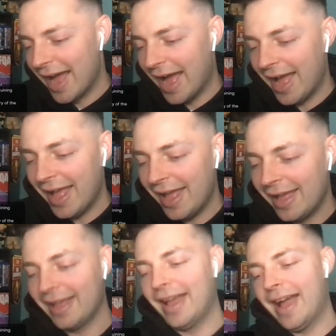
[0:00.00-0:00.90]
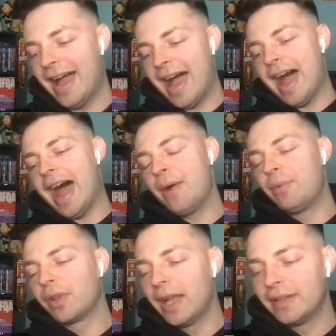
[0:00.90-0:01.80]
I I
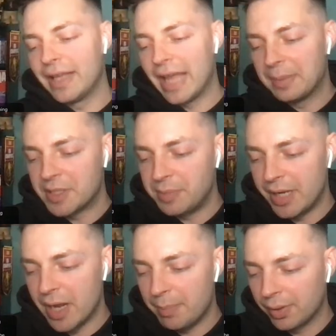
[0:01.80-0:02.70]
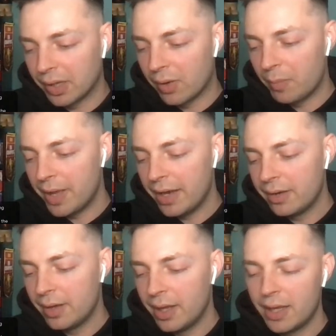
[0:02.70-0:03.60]
would like the game to speed up a little
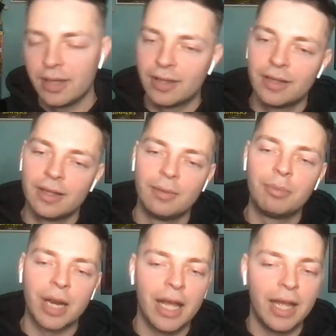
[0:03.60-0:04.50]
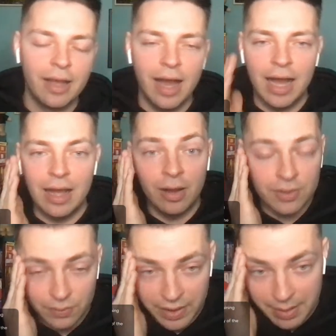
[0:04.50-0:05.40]
bit, but I
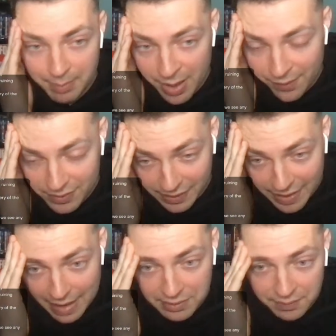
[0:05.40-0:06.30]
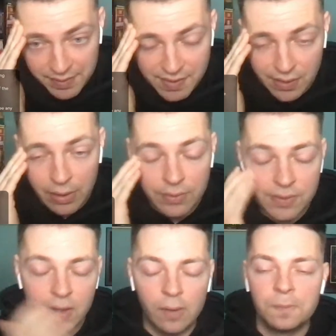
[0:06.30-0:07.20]
also think it benefits the Cavs if it's slow.
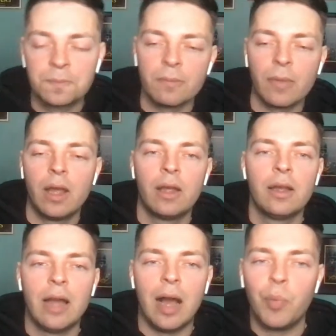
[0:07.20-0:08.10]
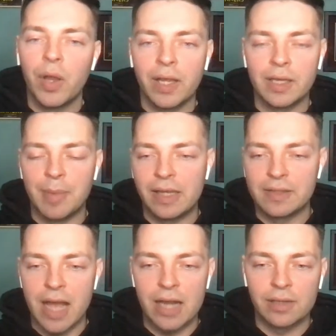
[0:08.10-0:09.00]
So I'm willing to make the
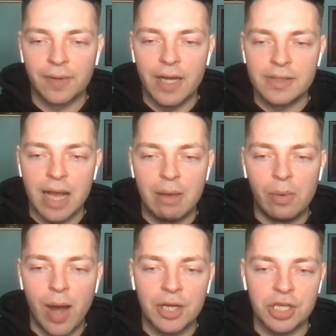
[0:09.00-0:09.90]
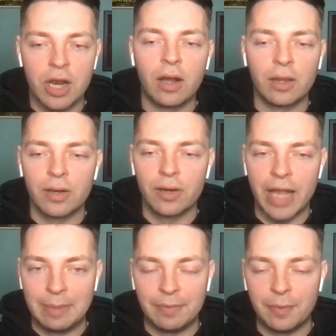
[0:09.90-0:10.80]
sacrifice. I will watch an uglier
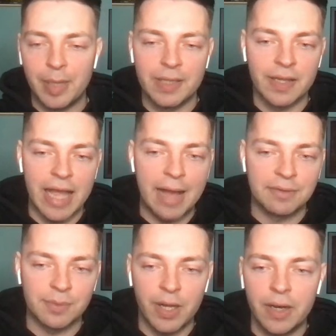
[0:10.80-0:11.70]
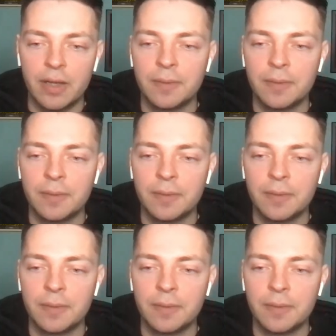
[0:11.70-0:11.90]
game if it means the Cavs win.